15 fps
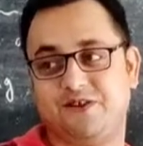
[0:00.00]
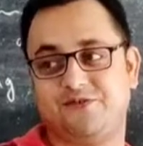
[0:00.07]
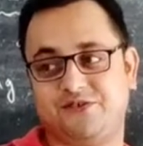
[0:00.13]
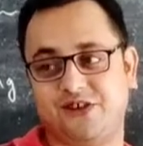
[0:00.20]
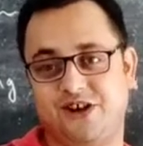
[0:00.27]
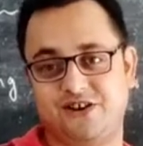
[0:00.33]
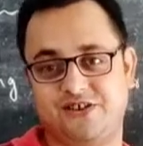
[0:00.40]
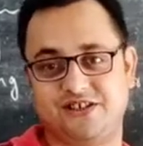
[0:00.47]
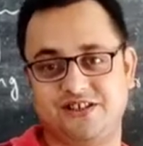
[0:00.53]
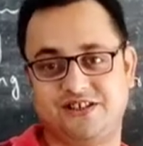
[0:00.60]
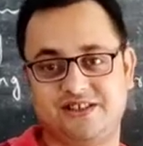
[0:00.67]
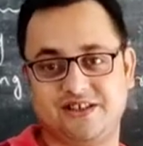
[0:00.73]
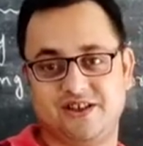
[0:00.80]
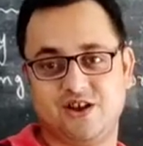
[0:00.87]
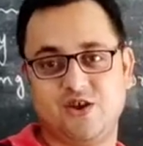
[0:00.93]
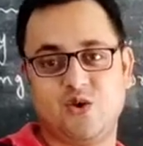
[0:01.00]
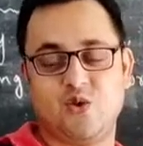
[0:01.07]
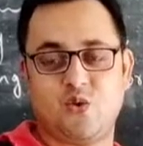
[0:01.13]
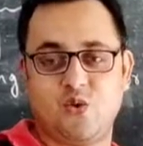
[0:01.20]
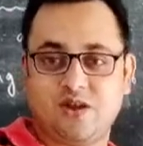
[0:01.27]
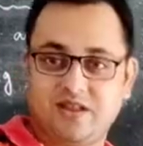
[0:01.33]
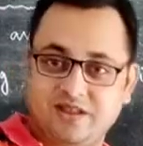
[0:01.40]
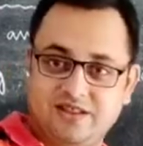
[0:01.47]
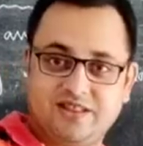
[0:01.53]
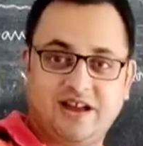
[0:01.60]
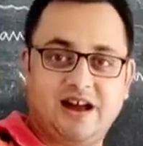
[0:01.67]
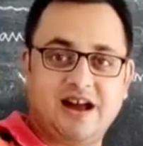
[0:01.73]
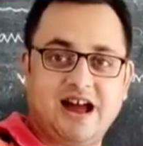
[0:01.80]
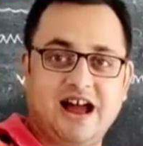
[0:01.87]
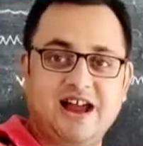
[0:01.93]
of charges. The
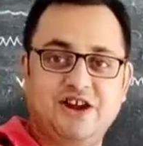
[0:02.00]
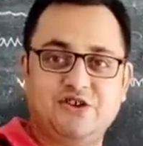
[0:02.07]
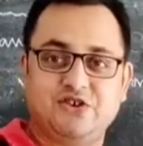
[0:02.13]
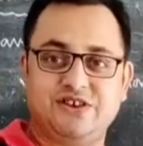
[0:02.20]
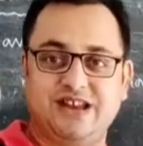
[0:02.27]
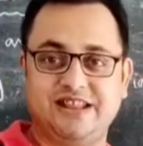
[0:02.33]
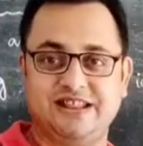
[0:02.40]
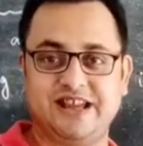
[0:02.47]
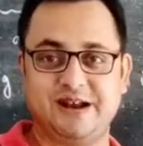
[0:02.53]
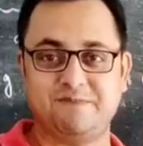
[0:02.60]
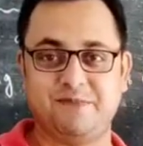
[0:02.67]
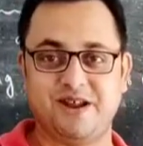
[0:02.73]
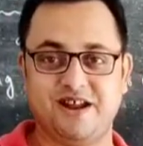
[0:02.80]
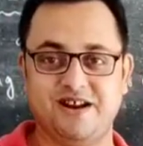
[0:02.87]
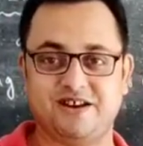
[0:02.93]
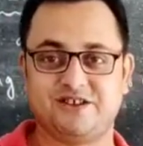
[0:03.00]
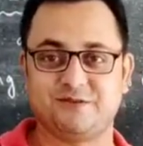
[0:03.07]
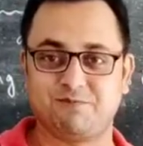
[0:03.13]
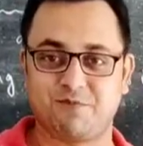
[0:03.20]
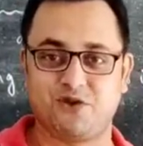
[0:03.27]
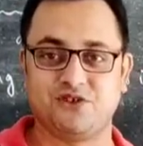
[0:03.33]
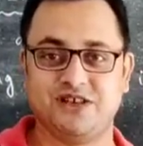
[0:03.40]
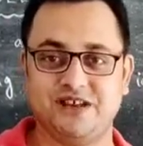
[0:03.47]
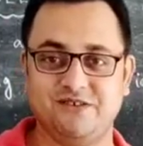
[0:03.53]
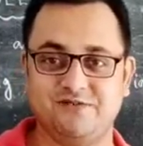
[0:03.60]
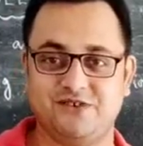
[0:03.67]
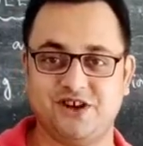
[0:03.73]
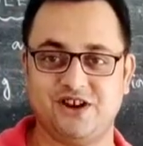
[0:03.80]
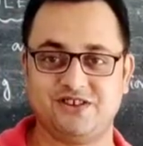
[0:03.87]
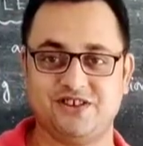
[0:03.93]
hydrogen that bears positive
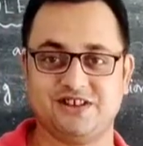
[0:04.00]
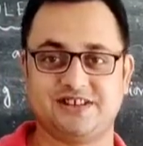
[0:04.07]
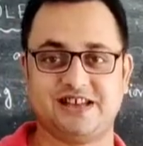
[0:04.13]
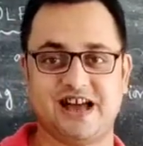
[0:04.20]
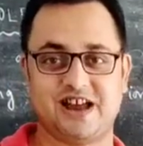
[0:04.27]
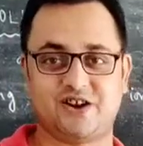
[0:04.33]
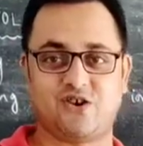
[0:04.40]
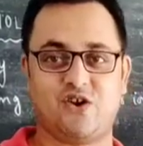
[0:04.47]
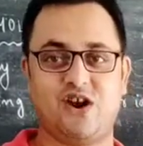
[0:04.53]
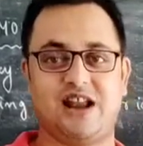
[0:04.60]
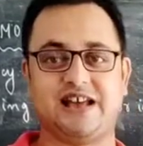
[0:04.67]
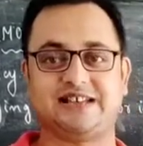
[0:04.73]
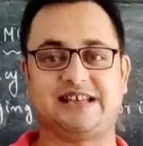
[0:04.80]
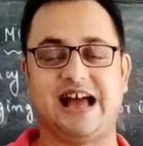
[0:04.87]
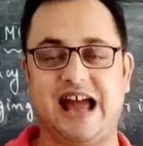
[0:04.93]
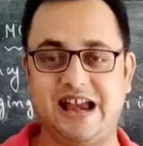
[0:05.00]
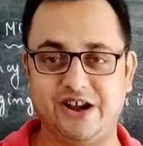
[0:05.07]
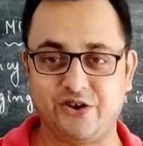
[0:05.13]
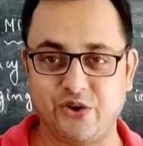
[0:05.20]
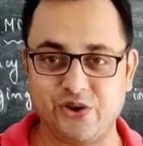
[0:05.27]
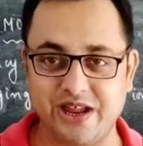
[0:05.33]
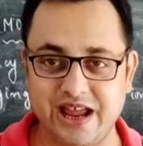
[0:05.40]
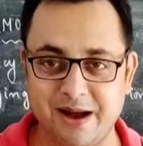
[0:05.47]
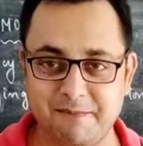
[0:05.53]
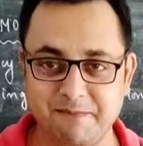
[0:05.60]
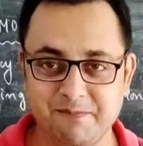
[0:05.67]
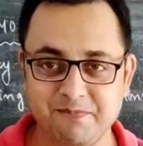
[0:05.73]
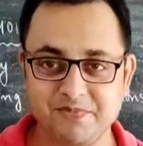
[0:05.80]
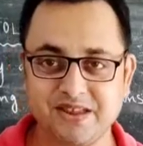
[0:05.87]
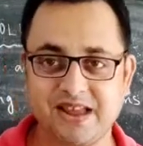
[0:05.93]
charges are called as hydronium,
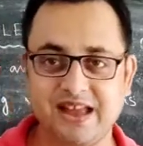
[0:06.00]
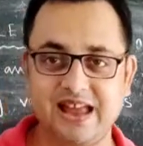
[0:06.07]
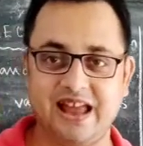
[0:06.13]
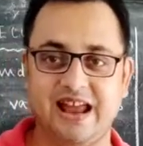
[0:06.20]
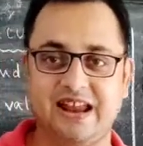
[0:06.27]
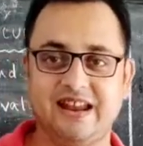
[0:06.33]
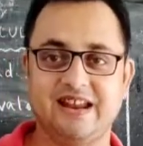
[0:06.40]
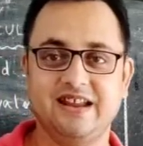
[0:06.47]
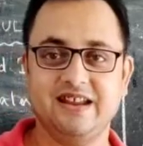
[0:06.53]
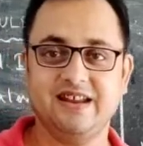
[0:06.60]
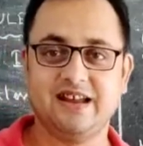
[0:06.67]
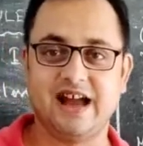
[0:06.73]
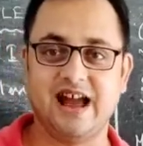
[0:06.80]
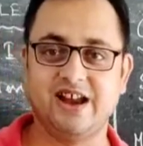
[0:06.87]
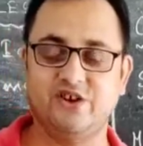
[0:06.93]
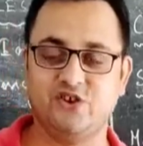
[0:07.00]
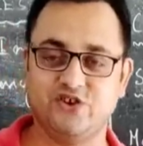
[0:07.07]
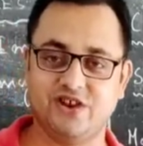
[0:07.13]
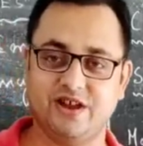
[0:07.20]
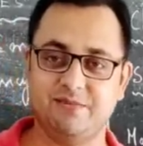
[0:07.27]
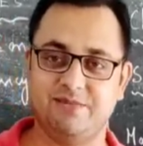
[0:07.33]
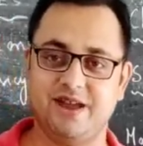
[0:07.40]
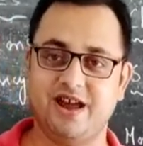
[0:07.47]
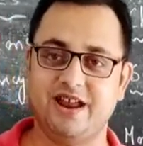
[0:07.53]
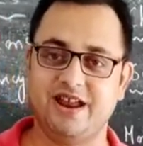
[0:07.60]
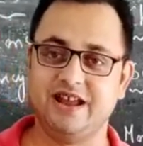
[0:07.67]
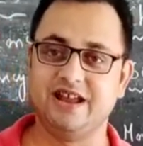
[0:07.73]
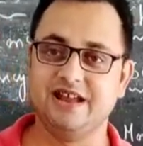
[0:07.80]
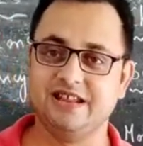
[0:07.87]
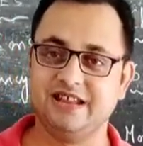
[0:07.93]
and hydrogen
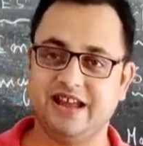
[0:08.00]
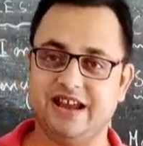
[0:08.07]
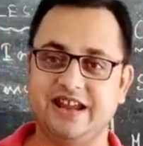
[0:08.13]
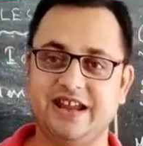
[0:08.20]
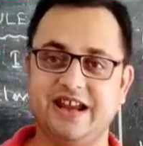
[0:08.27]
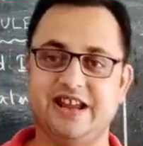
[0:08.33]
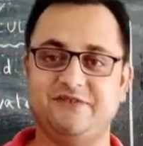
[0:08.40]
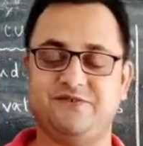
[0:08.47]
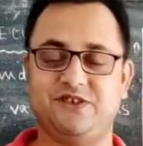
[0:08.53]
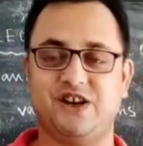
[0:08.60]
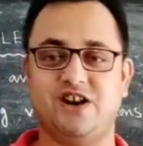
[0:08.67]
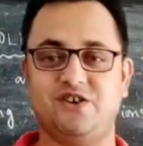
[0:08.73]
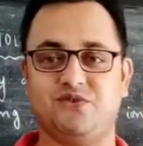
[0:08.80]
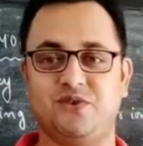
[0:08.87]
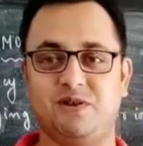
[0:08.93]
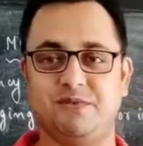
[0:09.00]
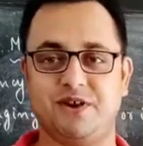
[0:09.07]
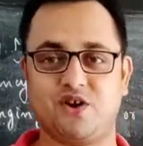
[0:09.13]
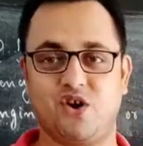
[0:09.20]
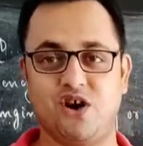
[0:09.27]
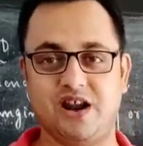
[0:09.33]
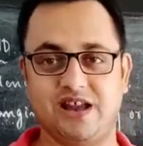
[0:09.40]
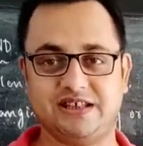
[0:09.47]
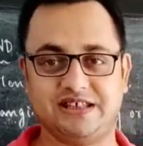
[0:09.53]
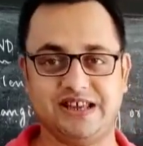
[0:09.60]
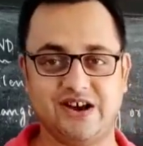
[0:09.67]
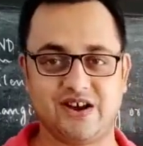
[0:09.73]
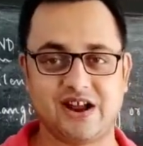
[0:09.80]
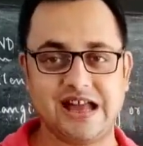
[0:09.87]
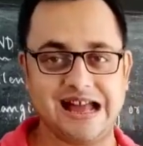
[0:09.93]
bearing the negative charge will be called as
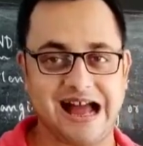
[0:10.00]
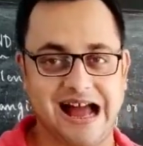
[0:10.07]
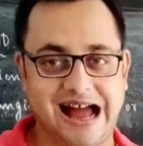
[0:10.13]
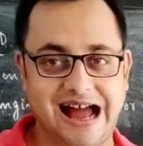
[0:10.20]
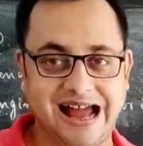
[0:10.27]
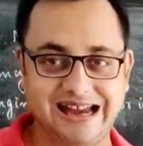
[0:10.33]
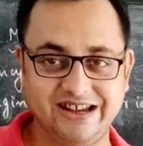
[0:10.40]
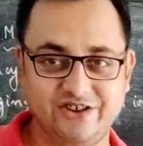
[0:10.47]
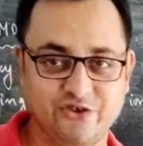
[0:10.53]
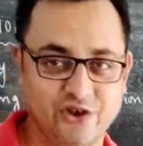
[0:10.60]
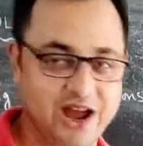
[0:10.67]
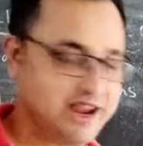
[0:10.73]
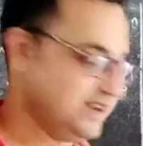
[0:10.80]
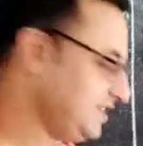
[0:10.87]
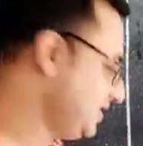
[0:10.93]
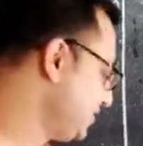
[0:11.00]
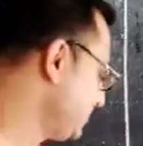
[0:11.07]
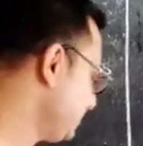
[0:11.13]
your hydride.